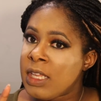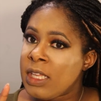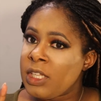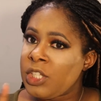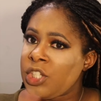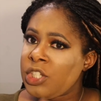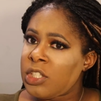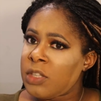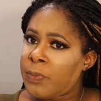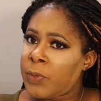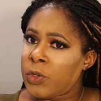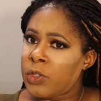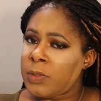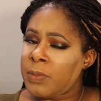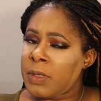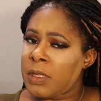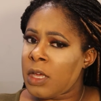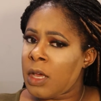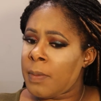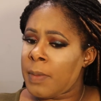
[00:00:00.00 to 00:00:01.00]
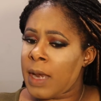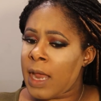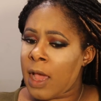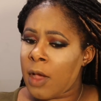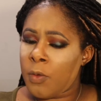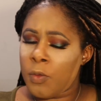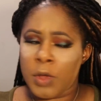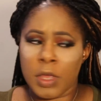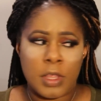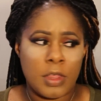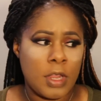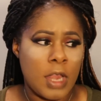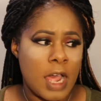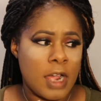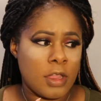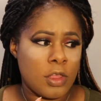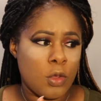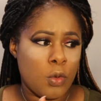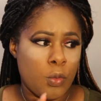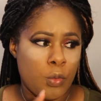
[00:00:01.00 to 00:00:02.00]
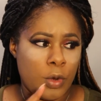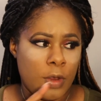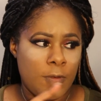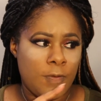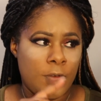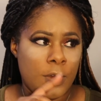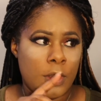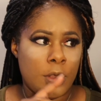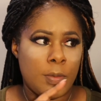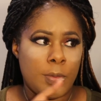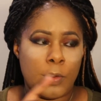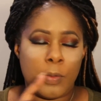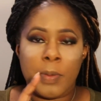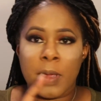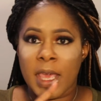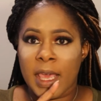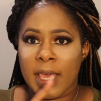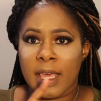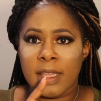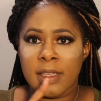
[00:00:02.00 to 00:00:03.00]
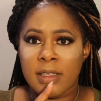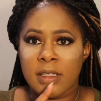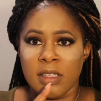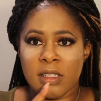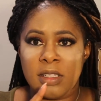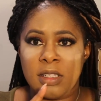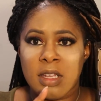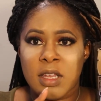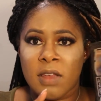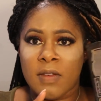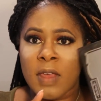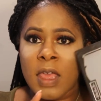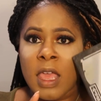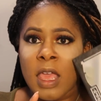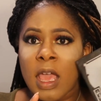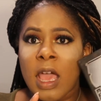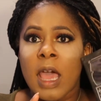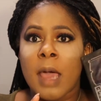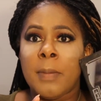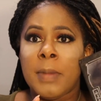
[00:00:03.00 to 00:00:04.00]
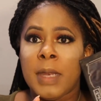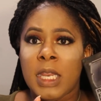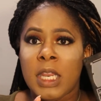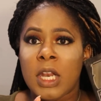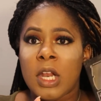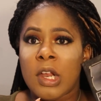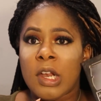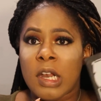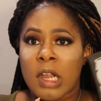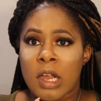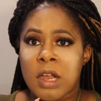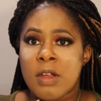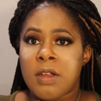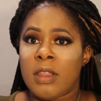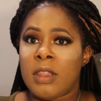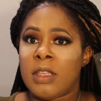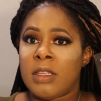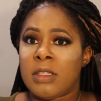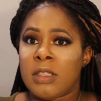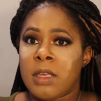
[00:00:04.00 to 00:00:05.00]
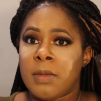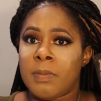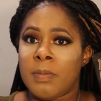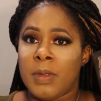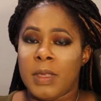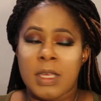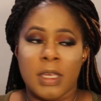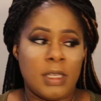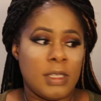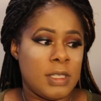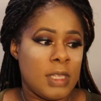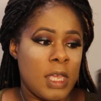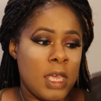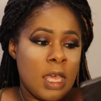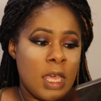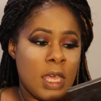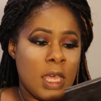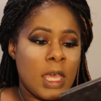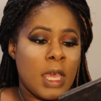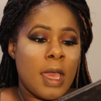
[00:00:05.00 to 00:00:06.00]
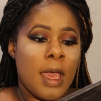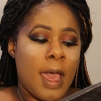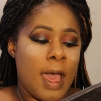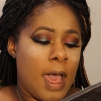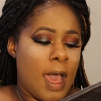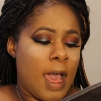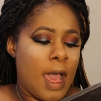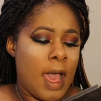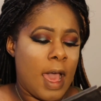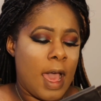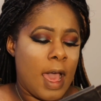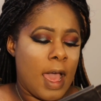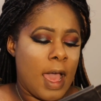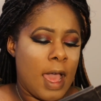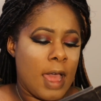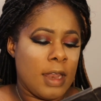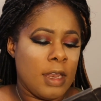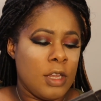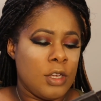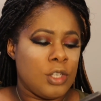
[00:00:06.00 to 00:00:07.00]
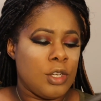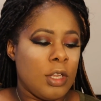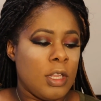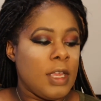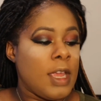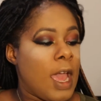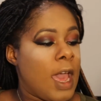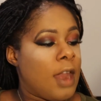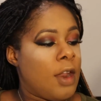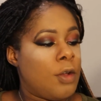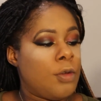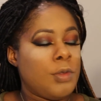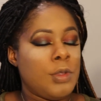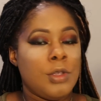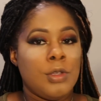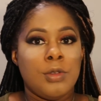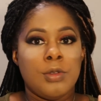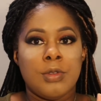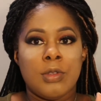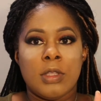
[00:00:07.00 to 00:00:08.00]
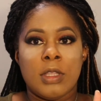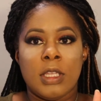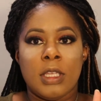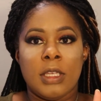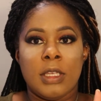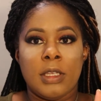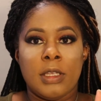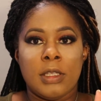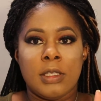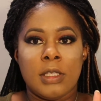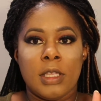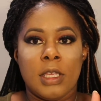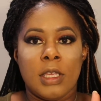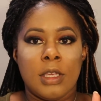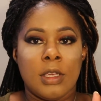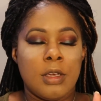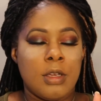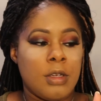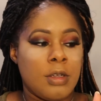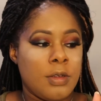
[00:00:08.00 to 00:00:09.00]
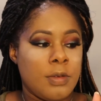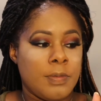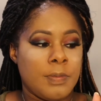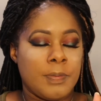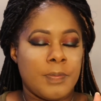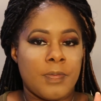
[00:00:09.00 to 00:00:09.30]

D. She's supposed to be coming out with, like, the refillable pans and stuff. I'm gonna need her to hurry this up because literally I don't use these here,